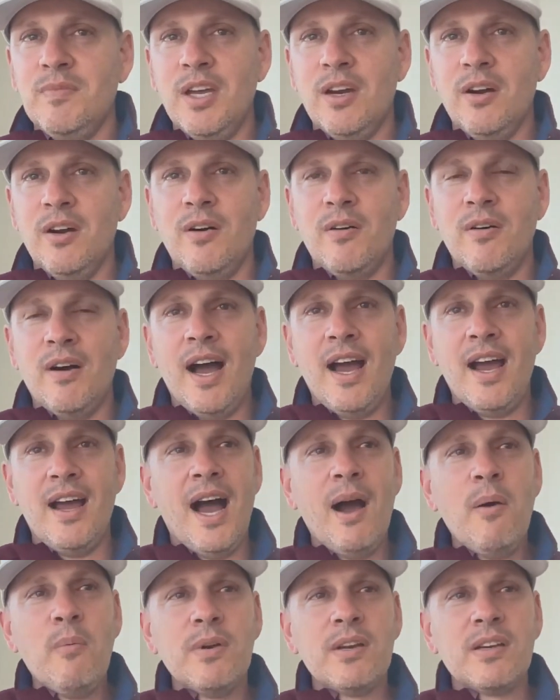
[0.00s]

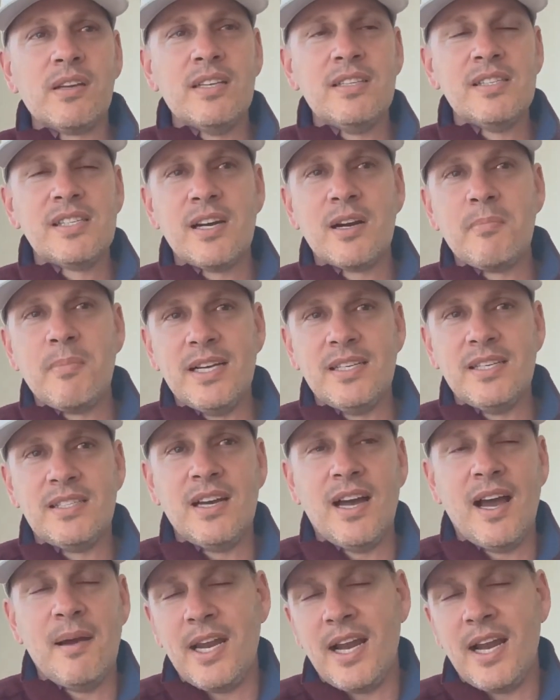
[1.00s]
I wouldn't consider myself.